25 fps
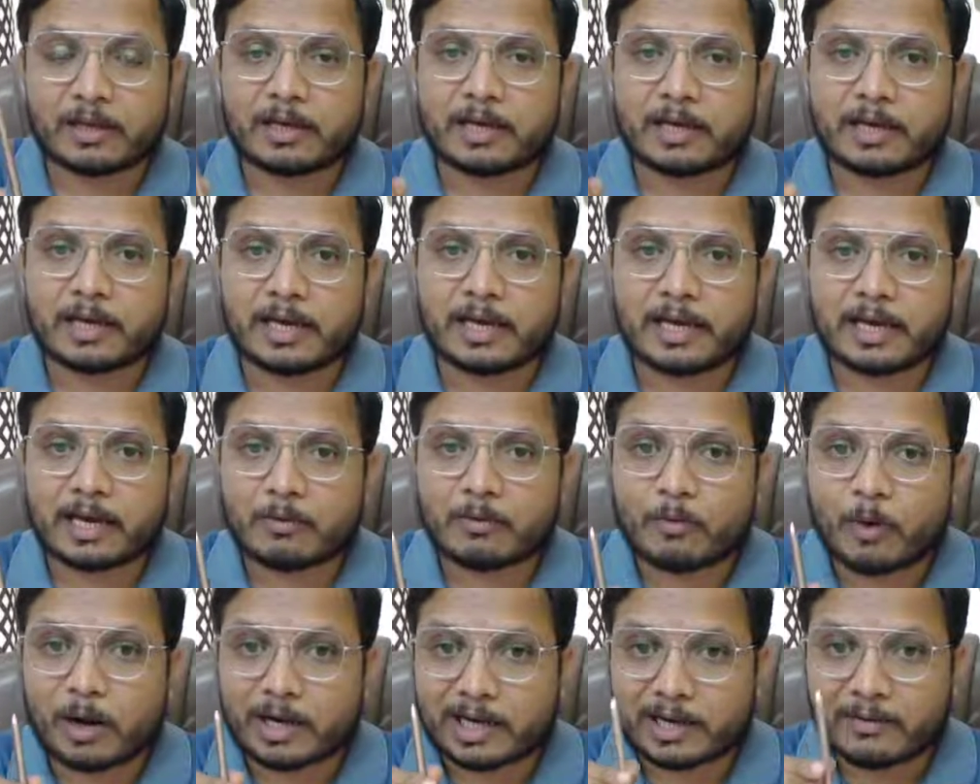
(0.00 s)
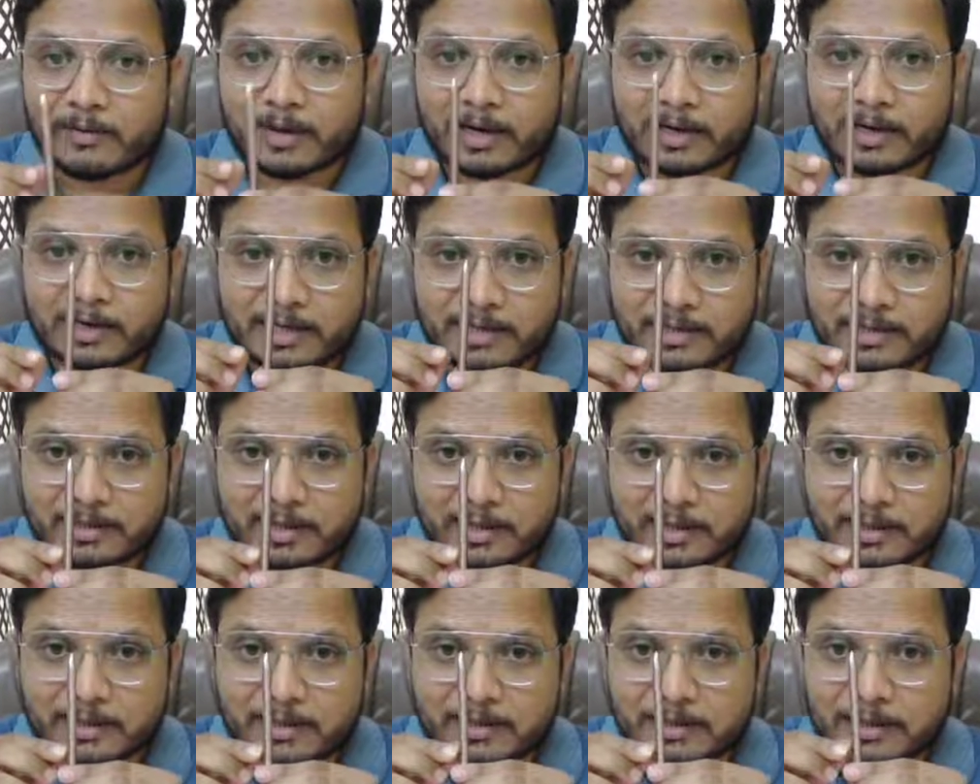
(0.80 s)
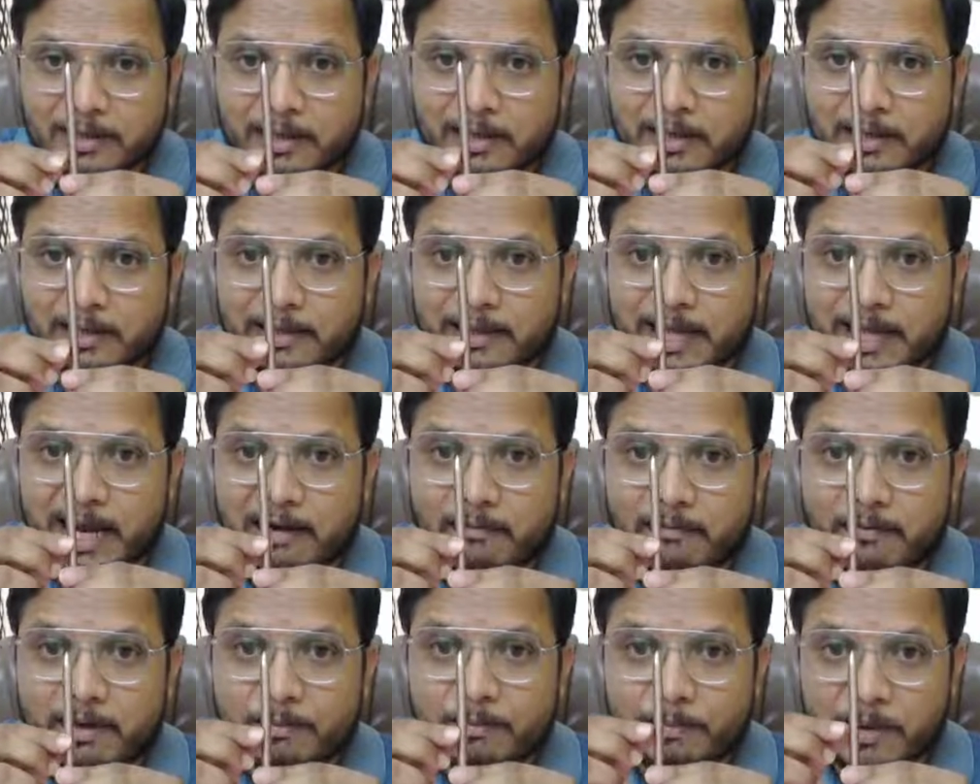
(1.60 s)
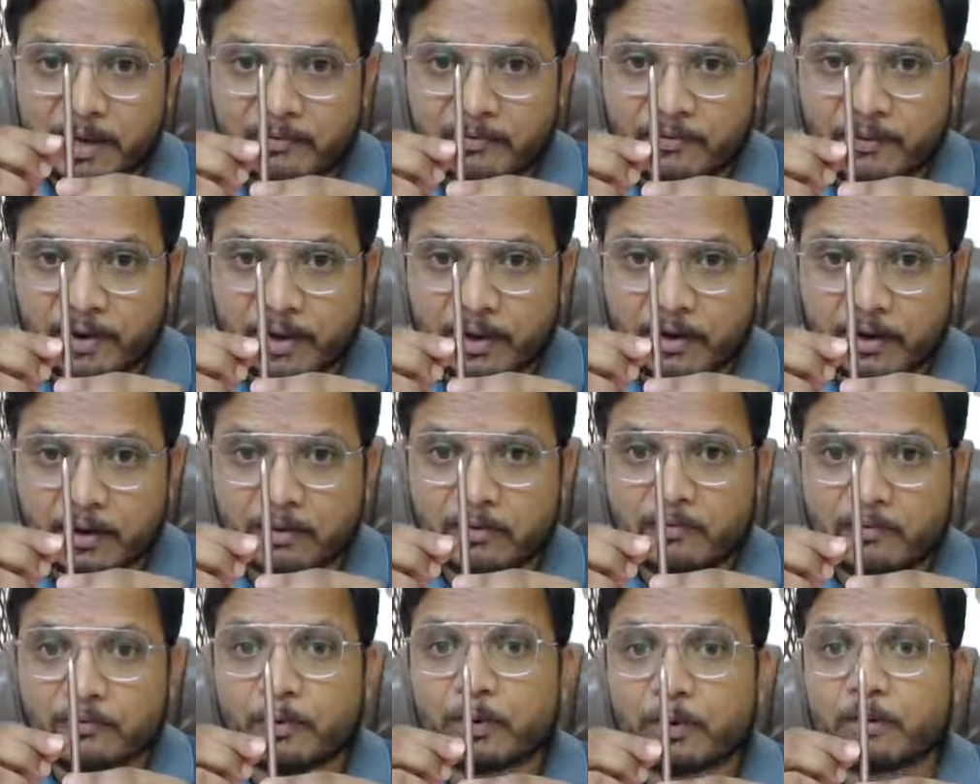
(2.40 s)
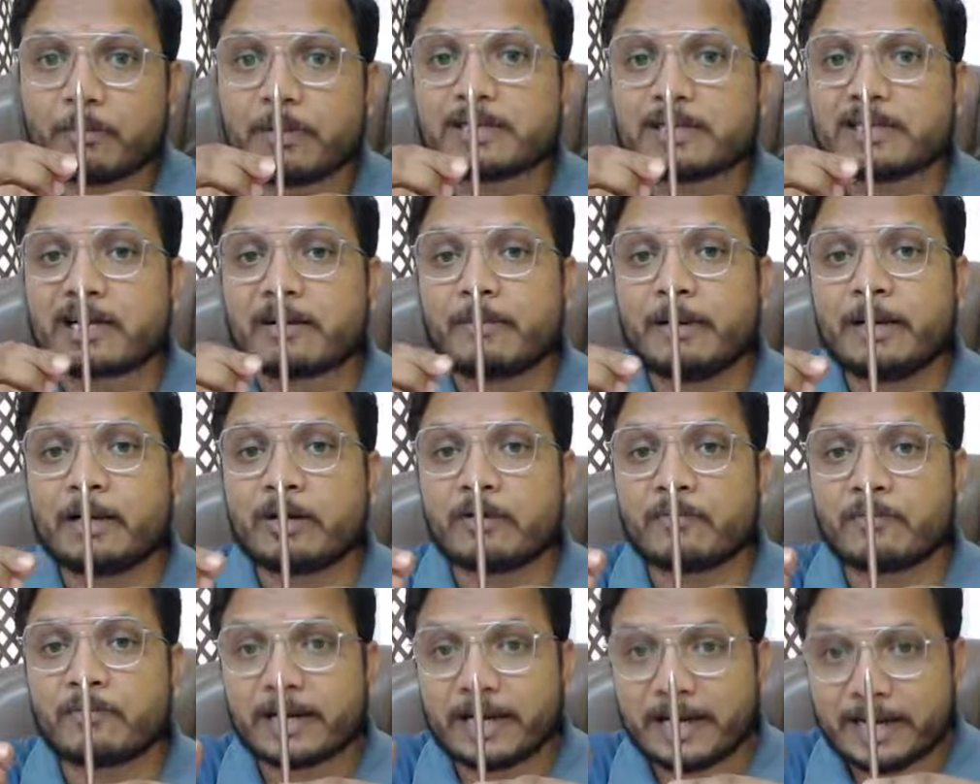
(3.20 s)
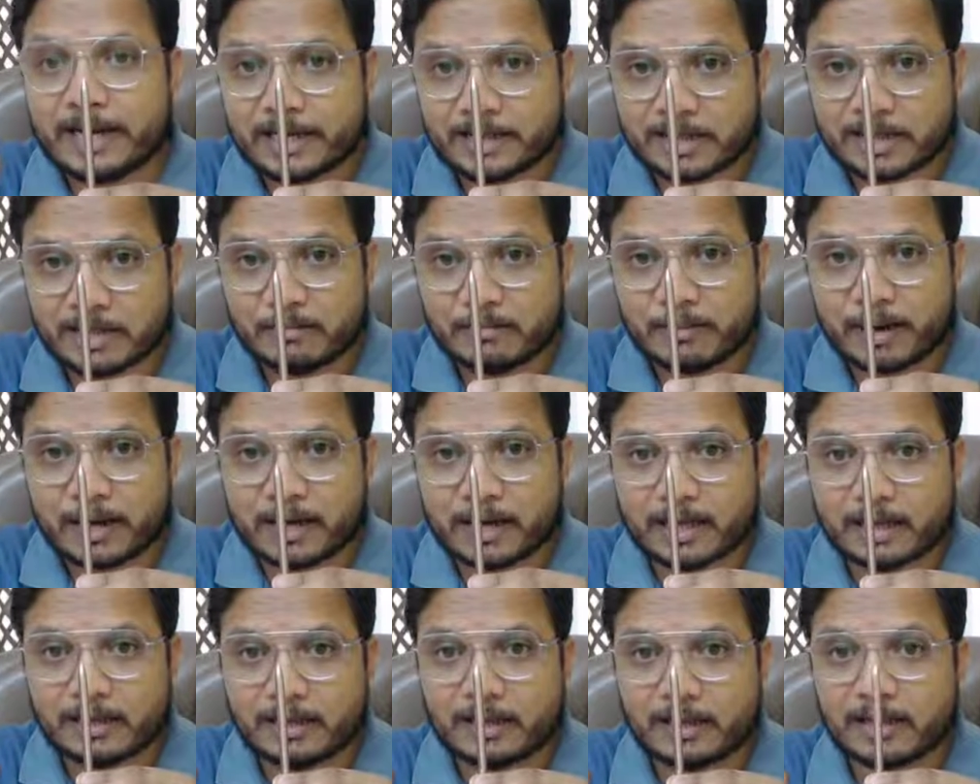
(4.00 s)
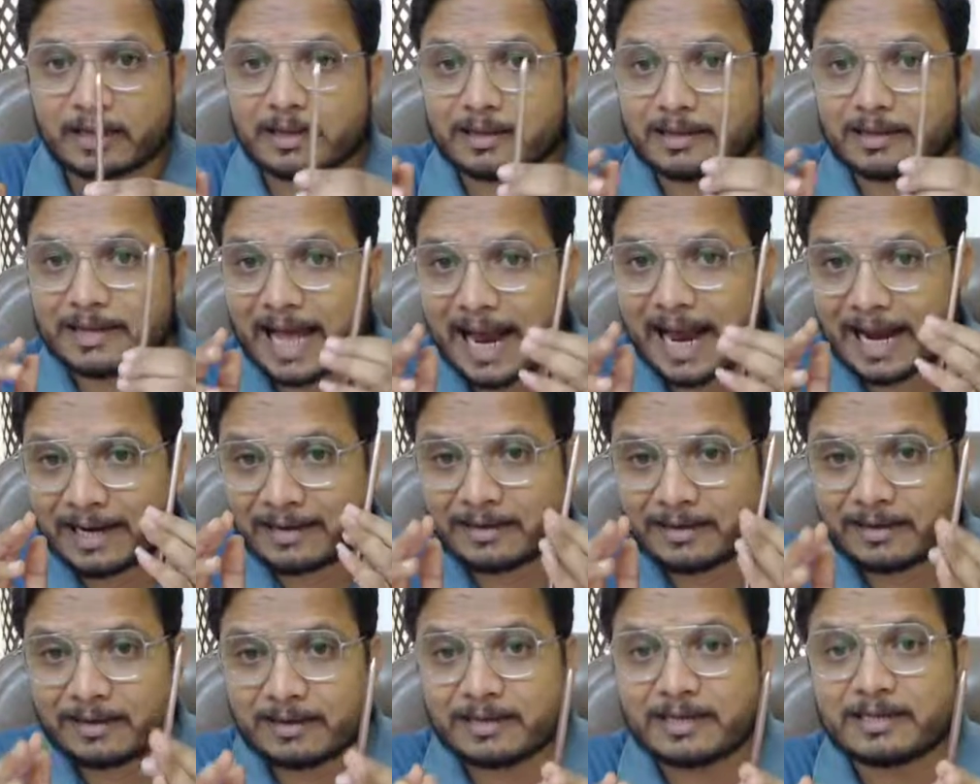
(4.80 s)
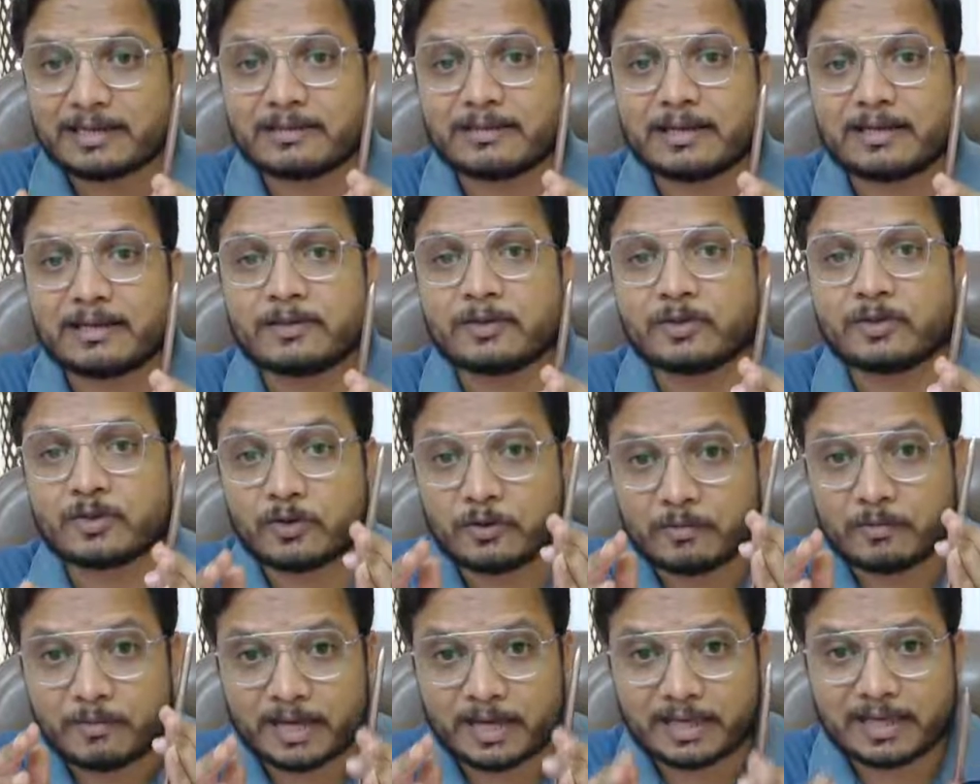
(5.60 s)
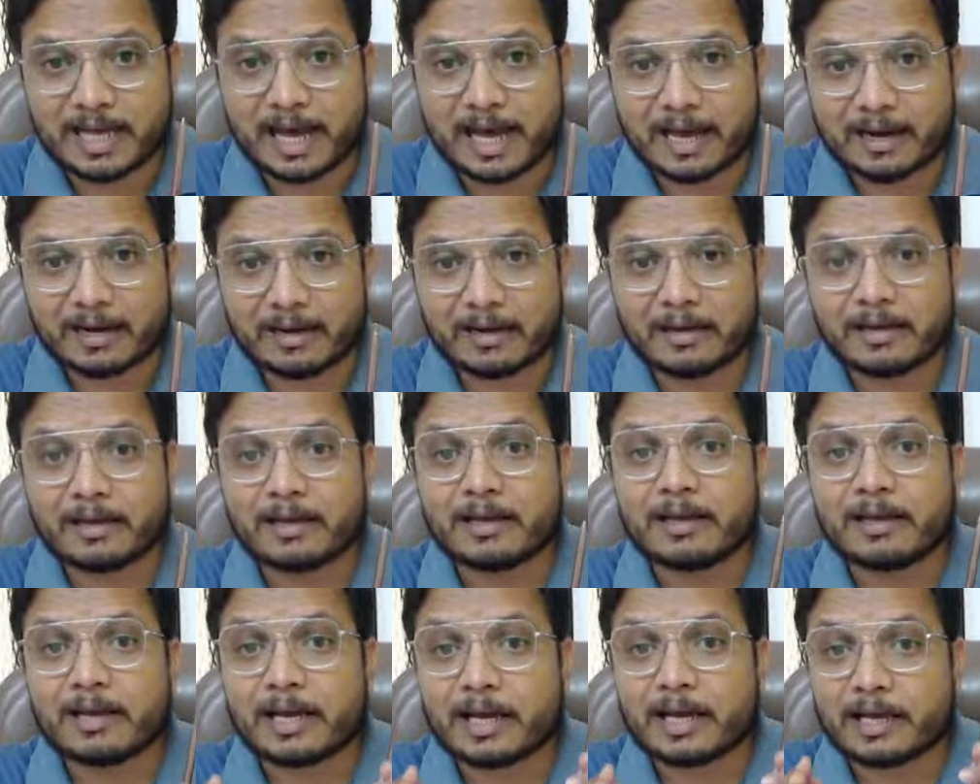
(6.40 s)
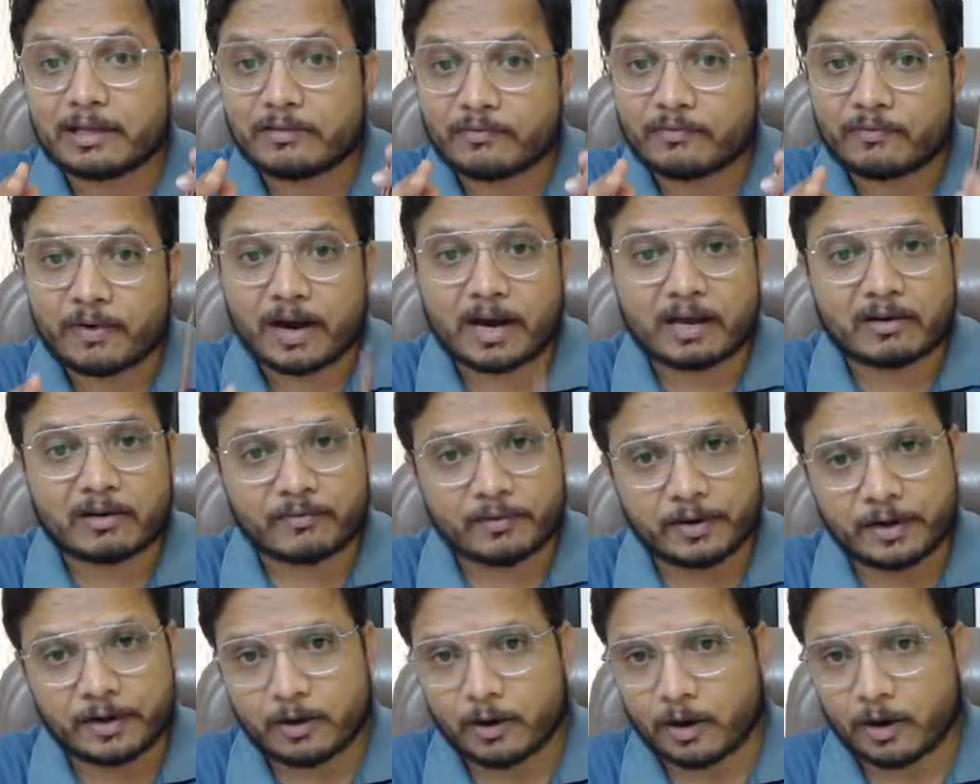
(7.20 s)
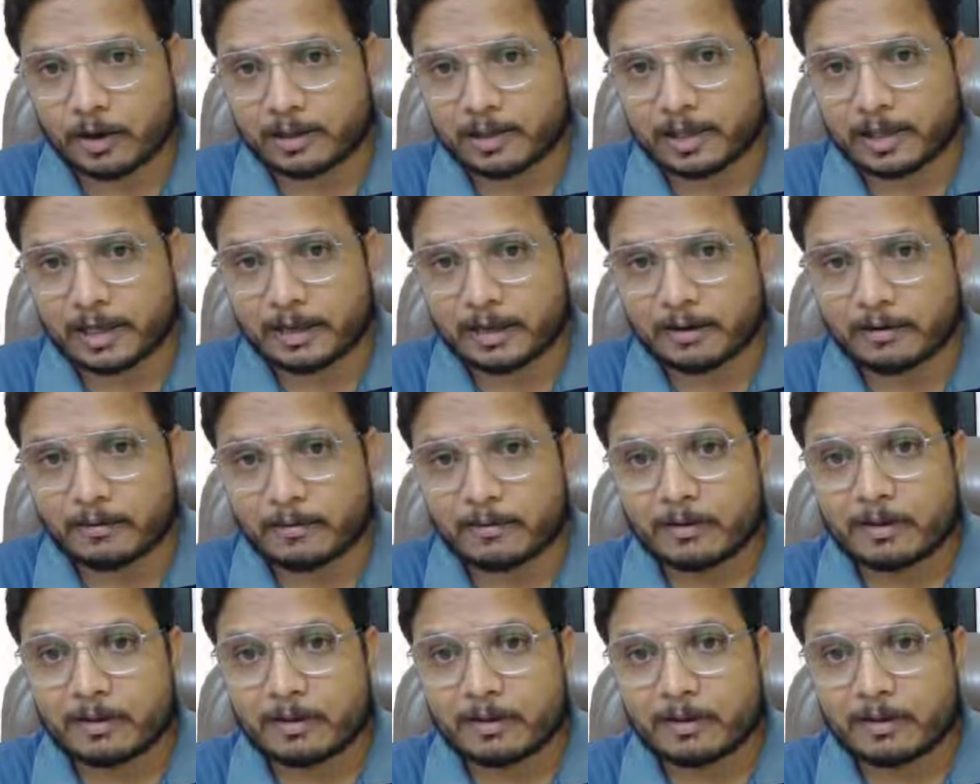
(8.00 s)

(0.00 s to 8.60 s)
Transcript: Here whatever distance that we prefer for measurement of radiation pattern, that distance should be there in far field only.